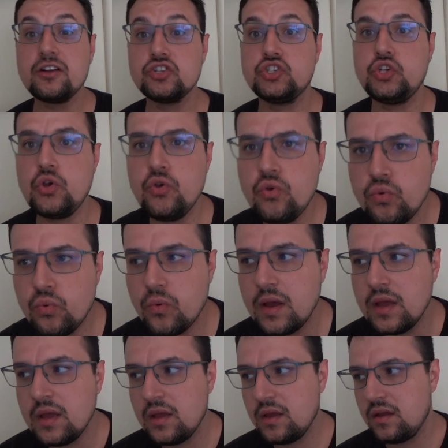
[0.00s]
I got
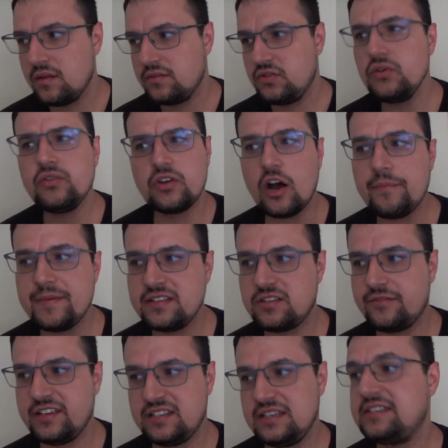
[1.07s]
two
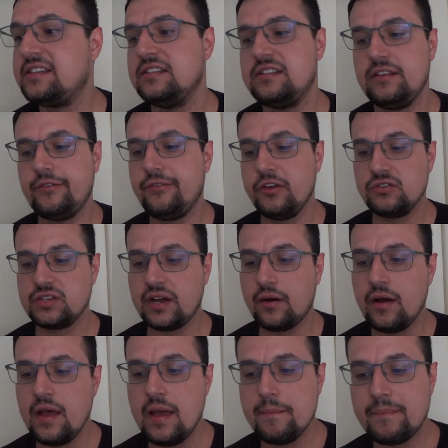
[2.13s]
copies of Existence is
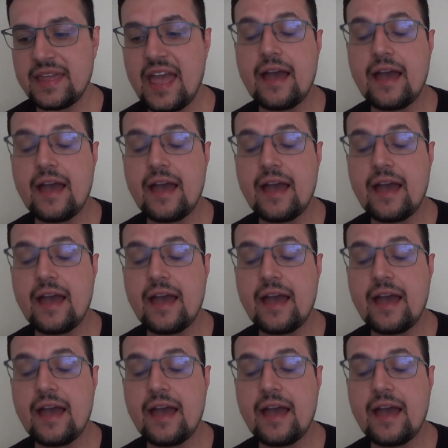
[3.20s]
Futile. But